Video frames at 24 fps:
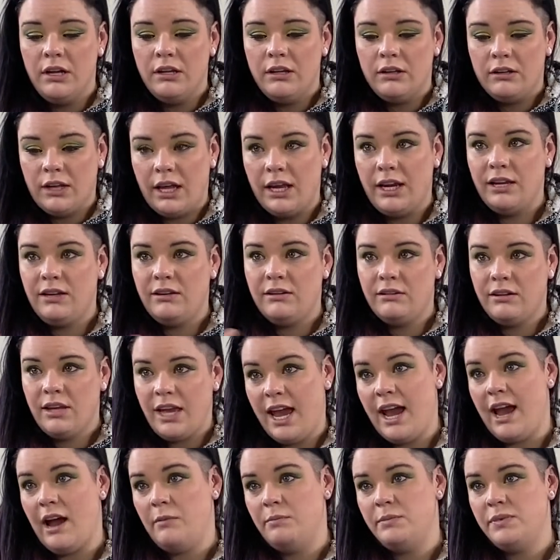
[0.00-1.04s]
like
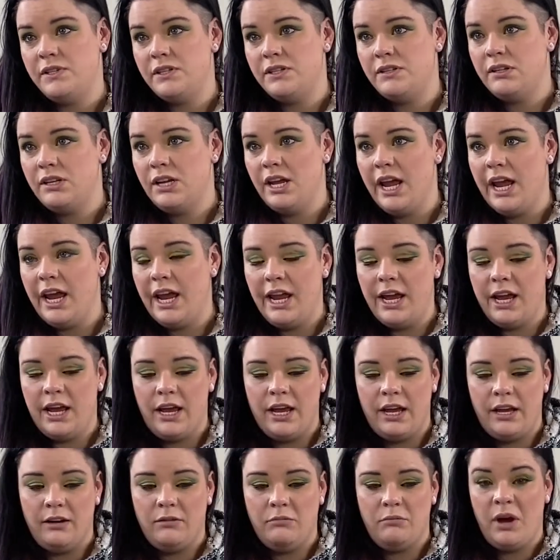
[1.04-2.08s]
caps
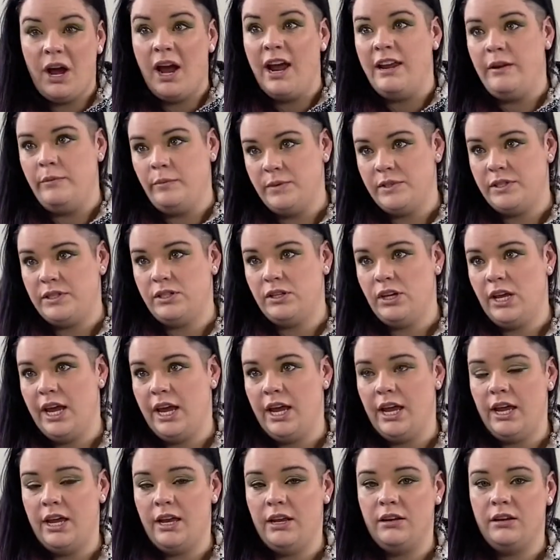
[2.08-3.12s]
and pipes
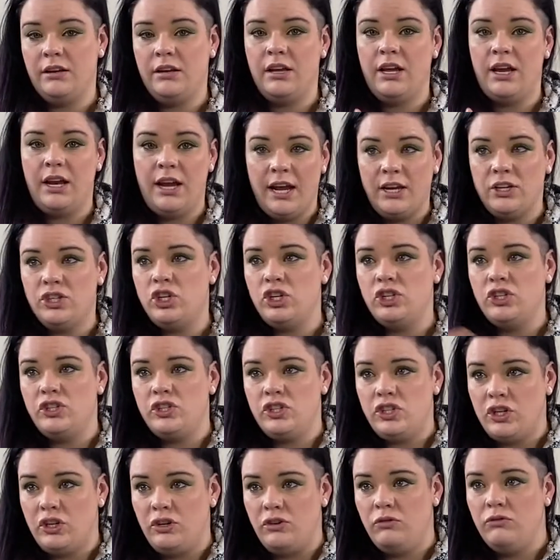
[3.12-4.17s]
and connections
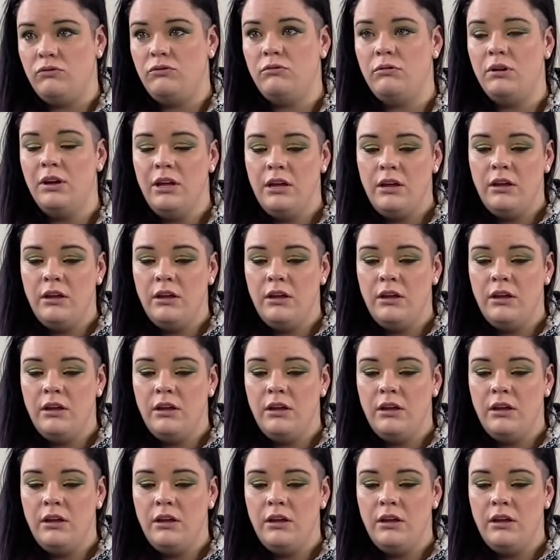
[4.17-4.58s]
to